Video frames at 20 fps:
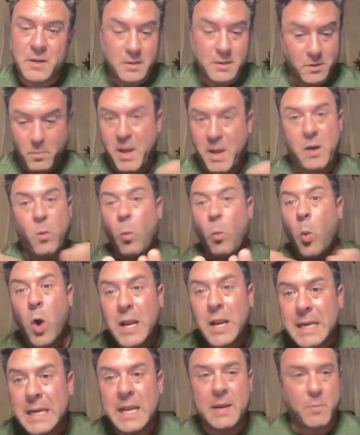no matter
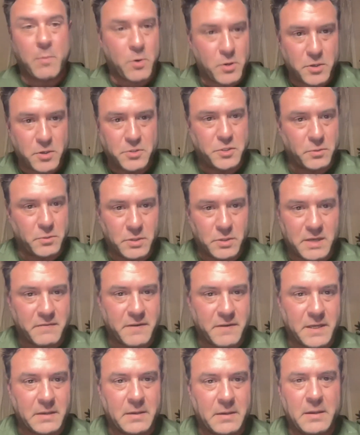what neighborhood you live
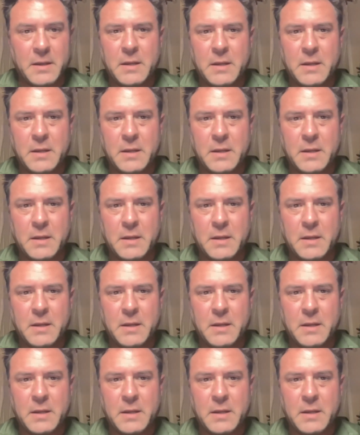in.